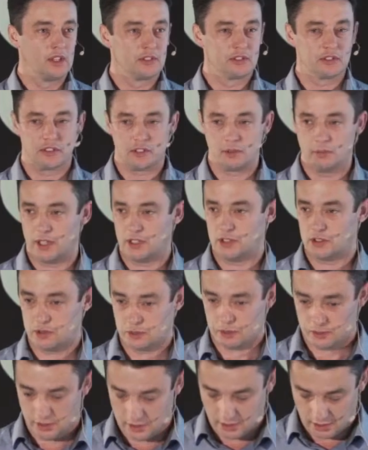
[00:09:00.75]
just to make
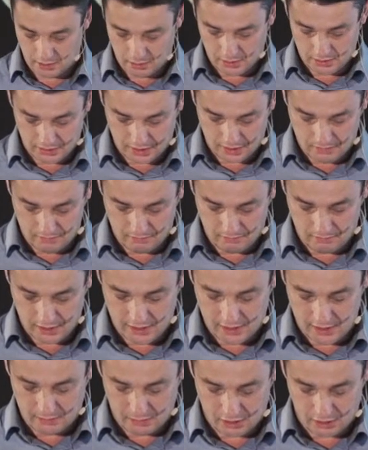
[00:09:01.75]
sure that I was
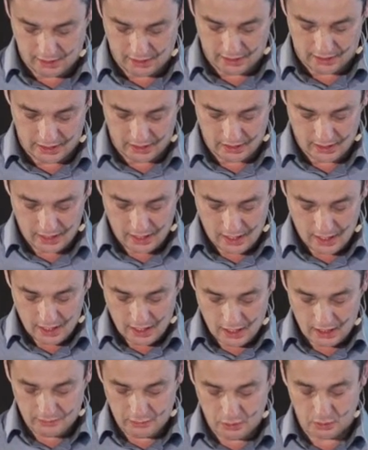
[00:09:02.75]
reading them correctly.
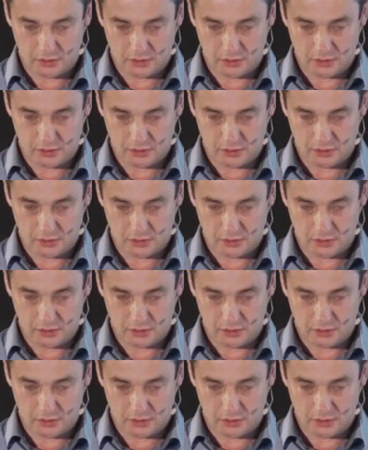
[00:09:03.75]
And of